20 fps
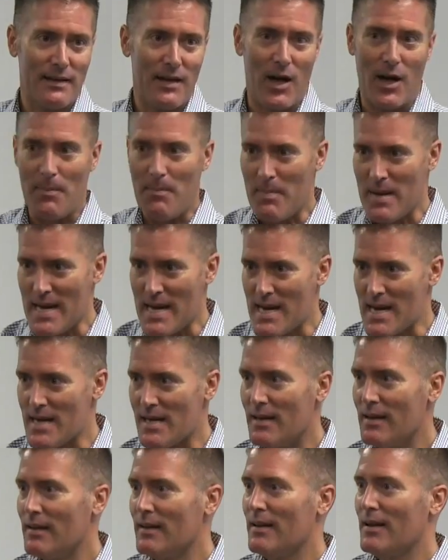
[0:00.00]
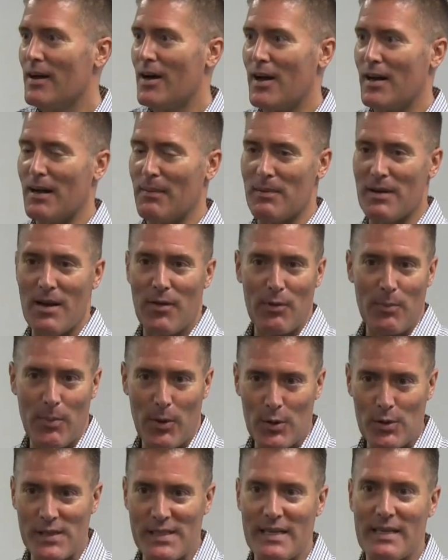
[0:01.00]
on me, on another
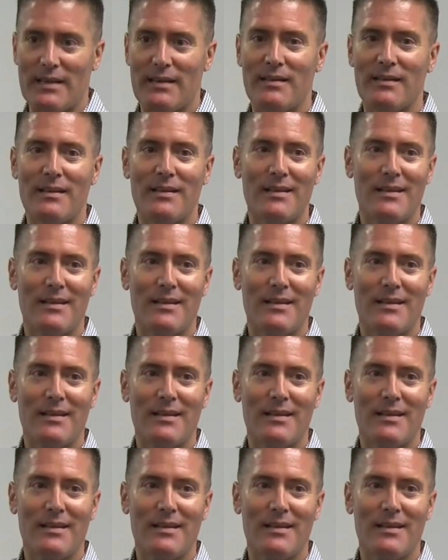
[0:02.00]
person.